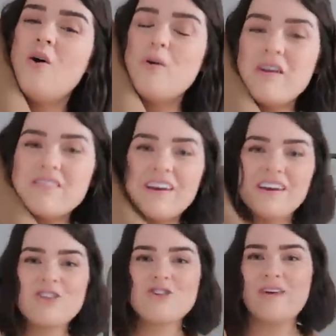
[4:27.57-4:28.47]
almost
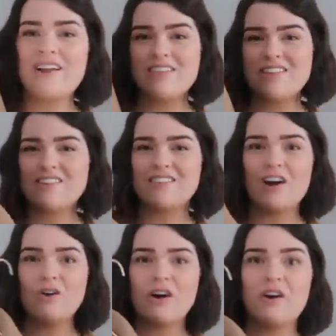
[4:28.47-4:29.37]
like a trench style